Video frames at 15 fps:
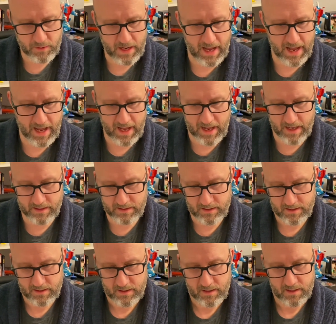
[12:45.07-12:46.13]
had
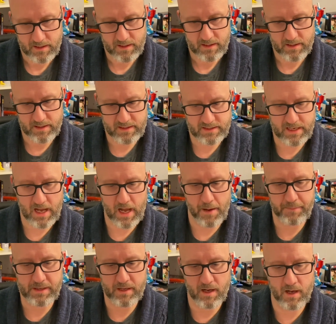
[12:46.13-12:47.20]
this
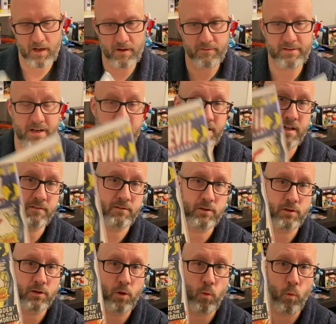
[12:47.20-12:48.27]
copy of
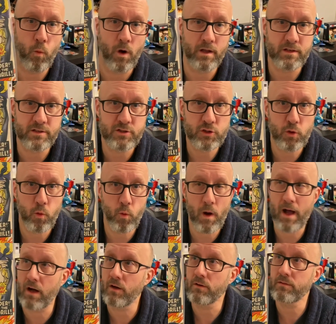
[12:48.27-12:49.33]
Daredevil
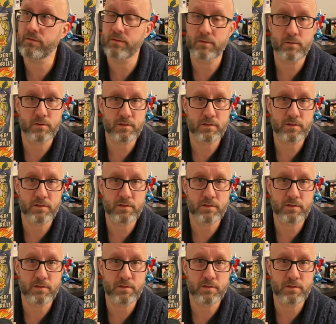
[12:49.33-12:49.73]
112,